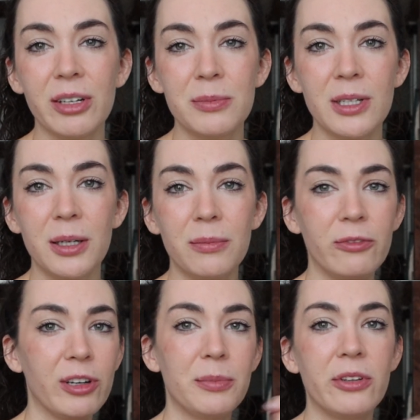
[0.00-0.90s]
ripped
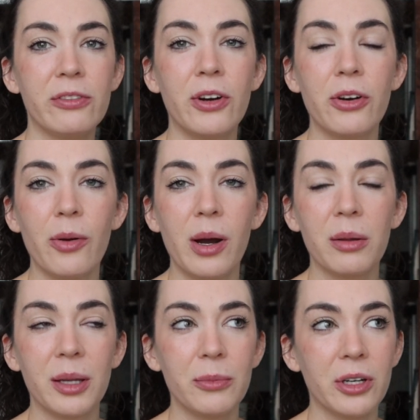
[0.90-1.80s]
the photo
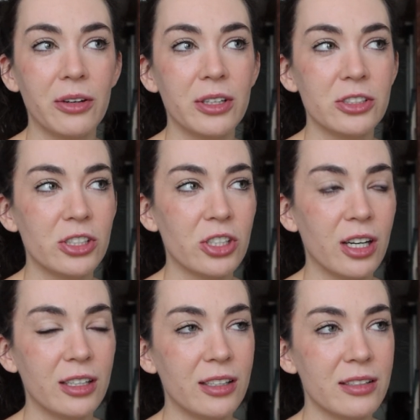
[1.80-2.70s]
out and like put it onto
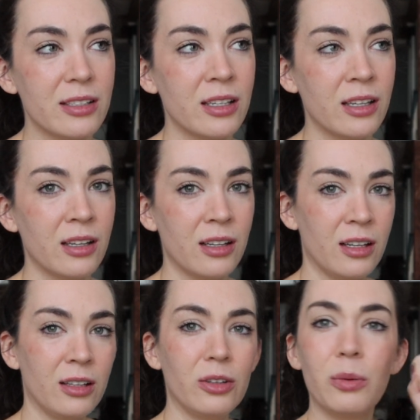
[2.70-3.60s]
Johnny's
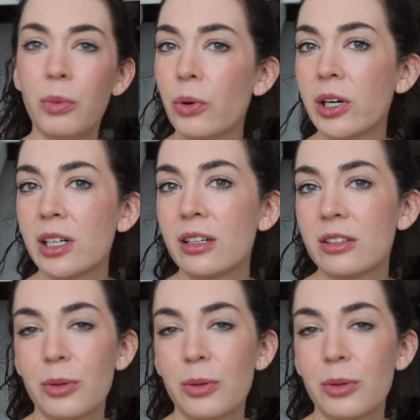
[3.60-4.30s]
little board.